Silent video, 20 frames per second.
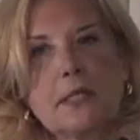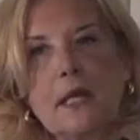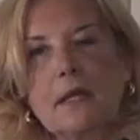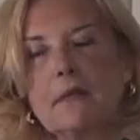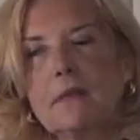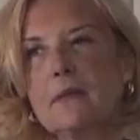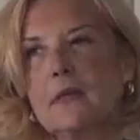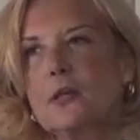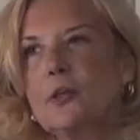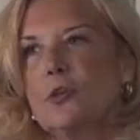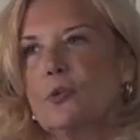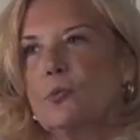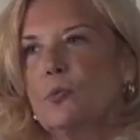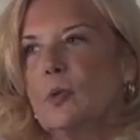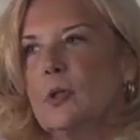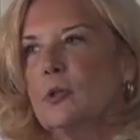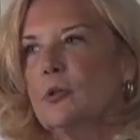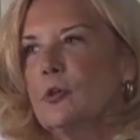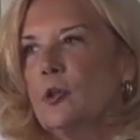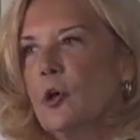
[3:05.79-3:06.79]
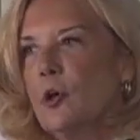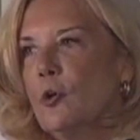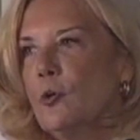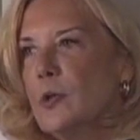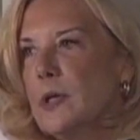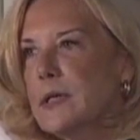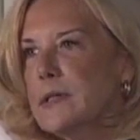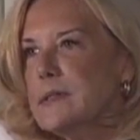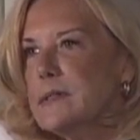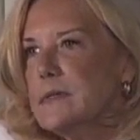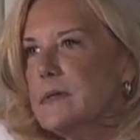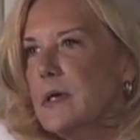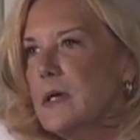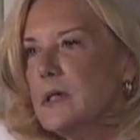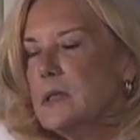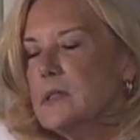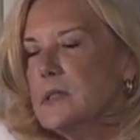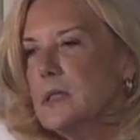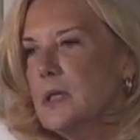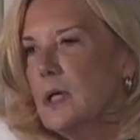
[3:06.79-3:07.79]
I think you will notice
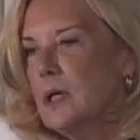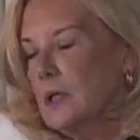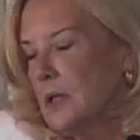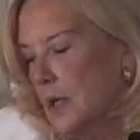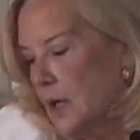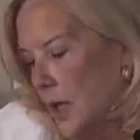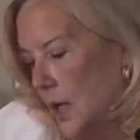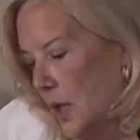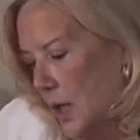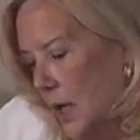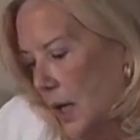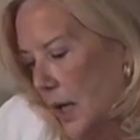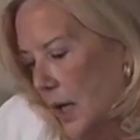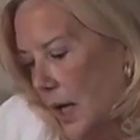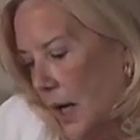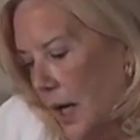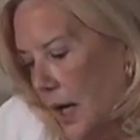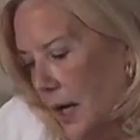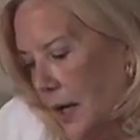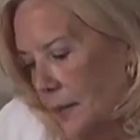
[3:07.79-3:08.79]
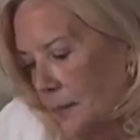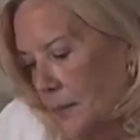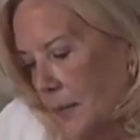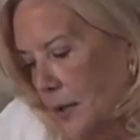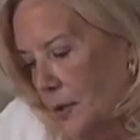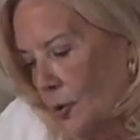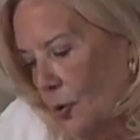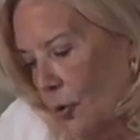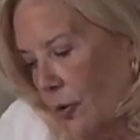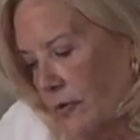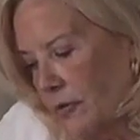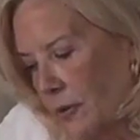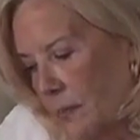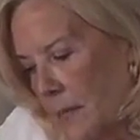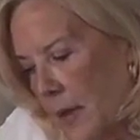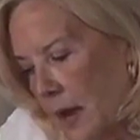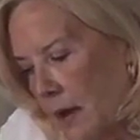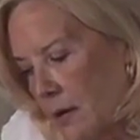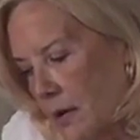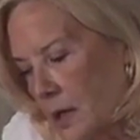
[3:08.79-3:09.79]
that uh, um, North
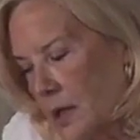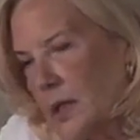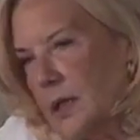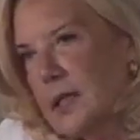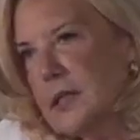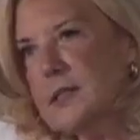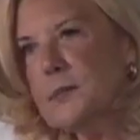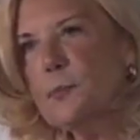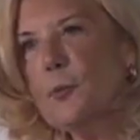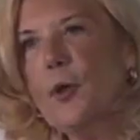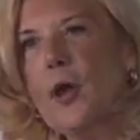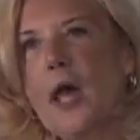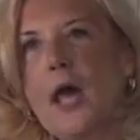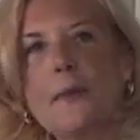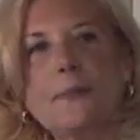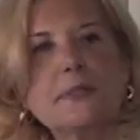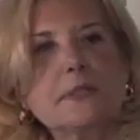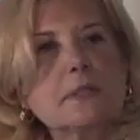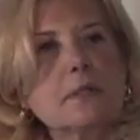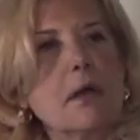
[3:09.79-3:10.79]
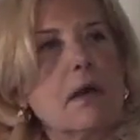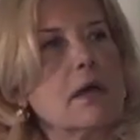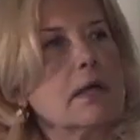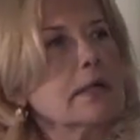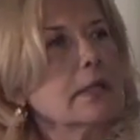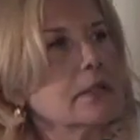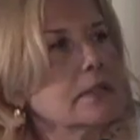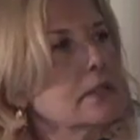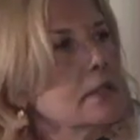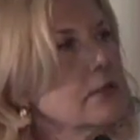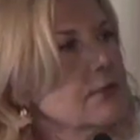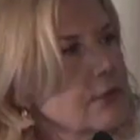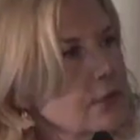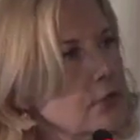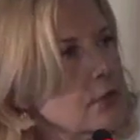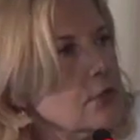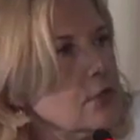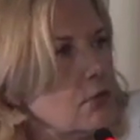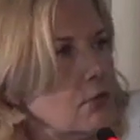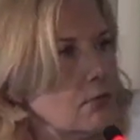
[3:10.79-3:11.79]
Americans perhaps talk in
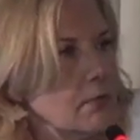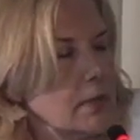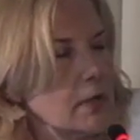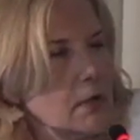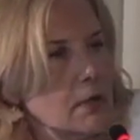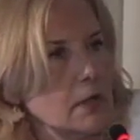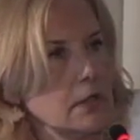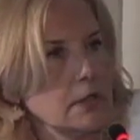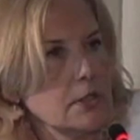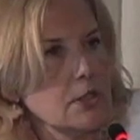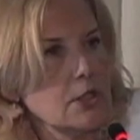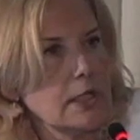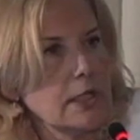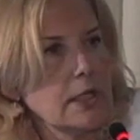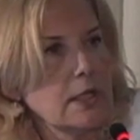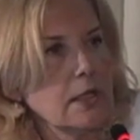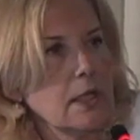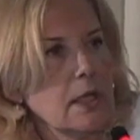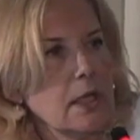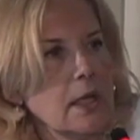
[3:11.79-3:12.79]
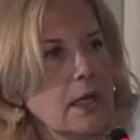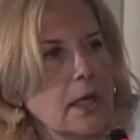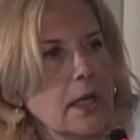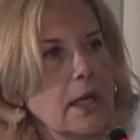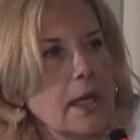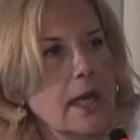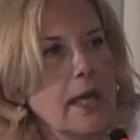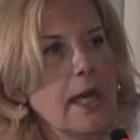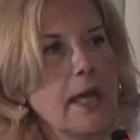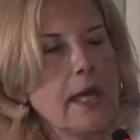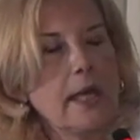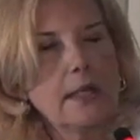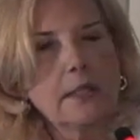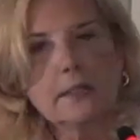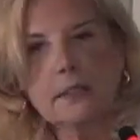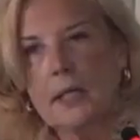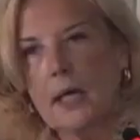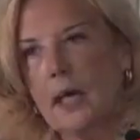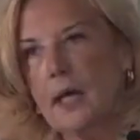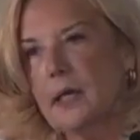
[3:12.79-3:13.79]
different terminology
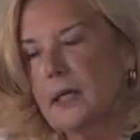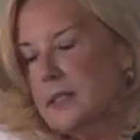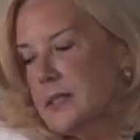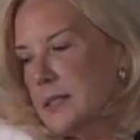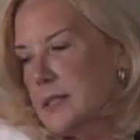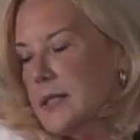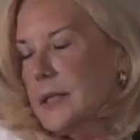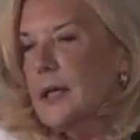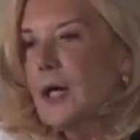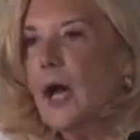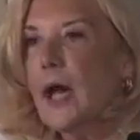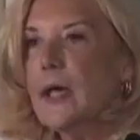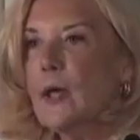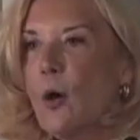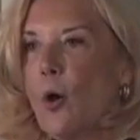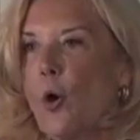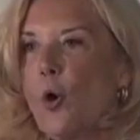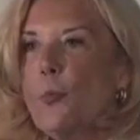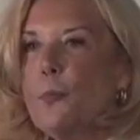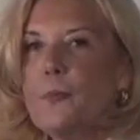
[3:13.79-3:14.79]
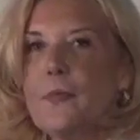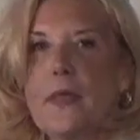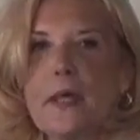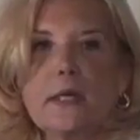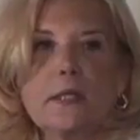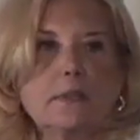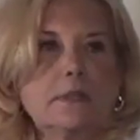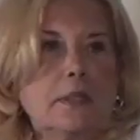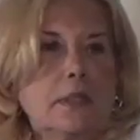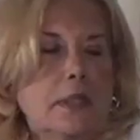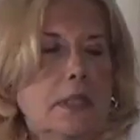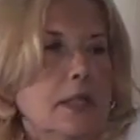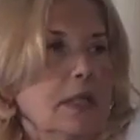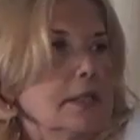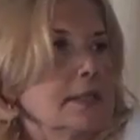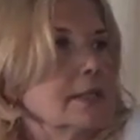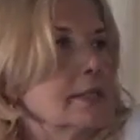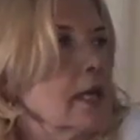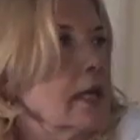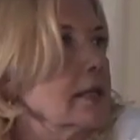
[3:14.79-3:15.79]
and I, still, I hope that the
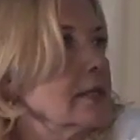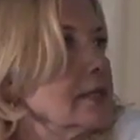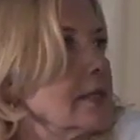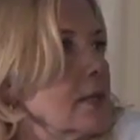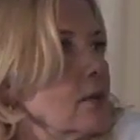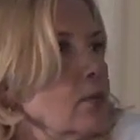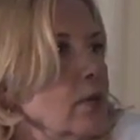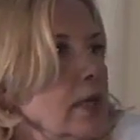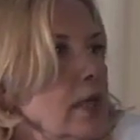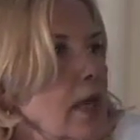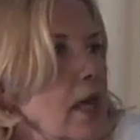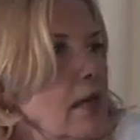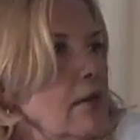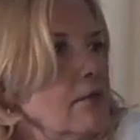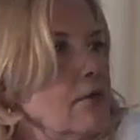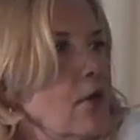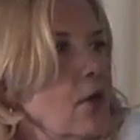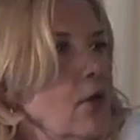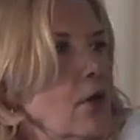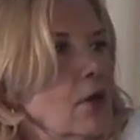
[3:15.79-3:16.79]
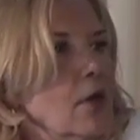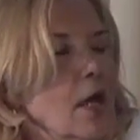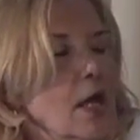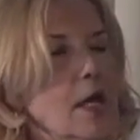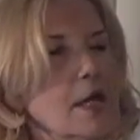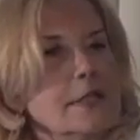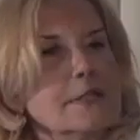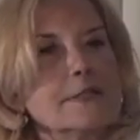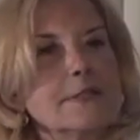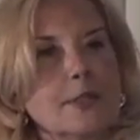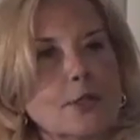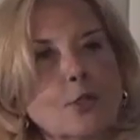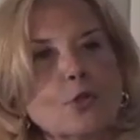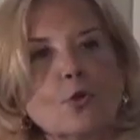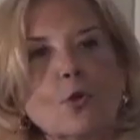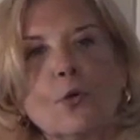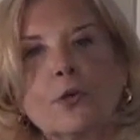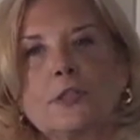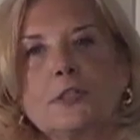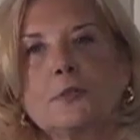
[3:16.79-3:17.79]
insights that we have are still
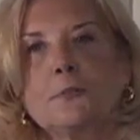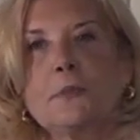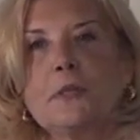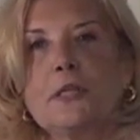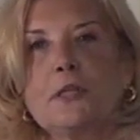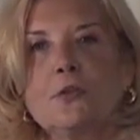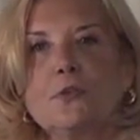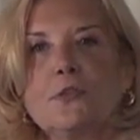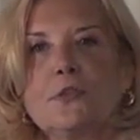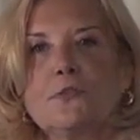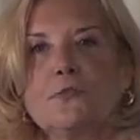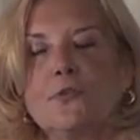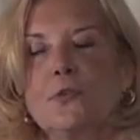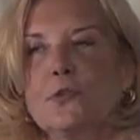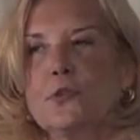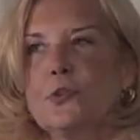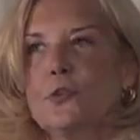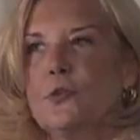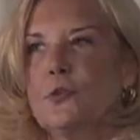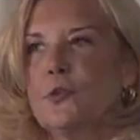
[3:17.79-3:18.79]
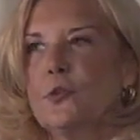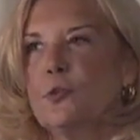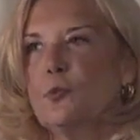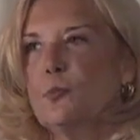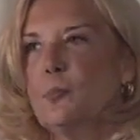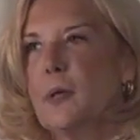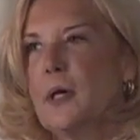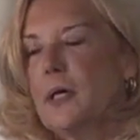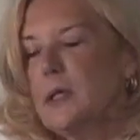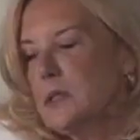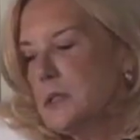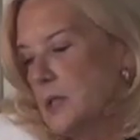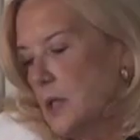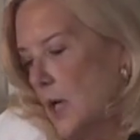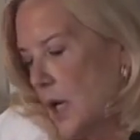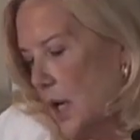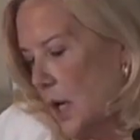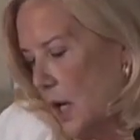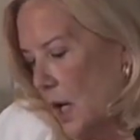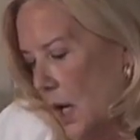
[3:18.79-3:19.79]
going to be useful to you, but
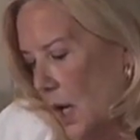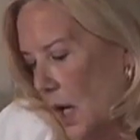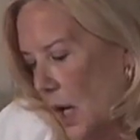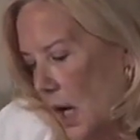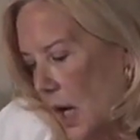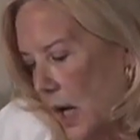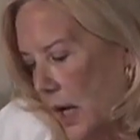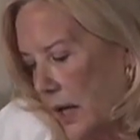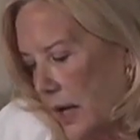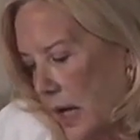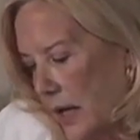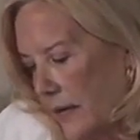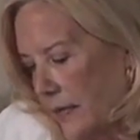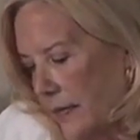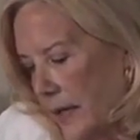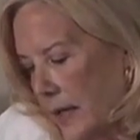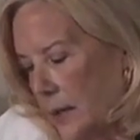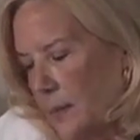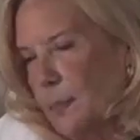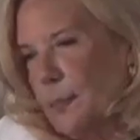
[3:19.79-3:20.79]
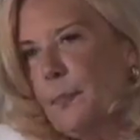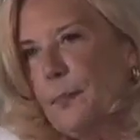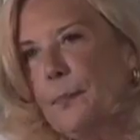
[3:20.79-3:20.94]
uh, I, I think